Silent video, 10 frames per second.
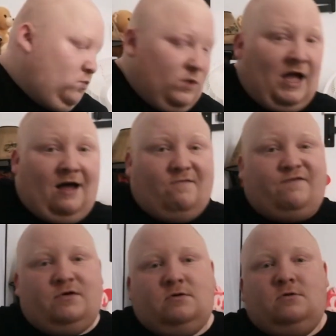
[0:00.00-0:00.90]
We
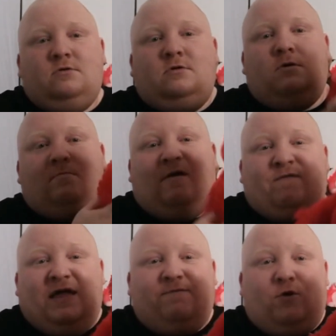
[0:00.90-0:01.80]
have my
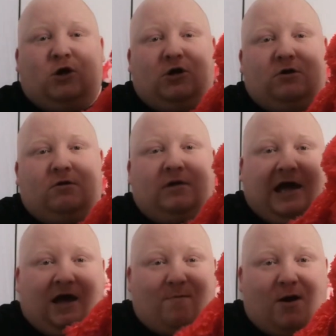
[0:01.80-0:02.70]
favourite,
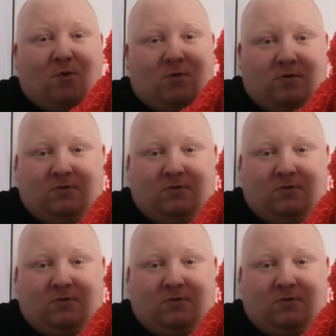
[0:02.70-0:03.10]
Elmo.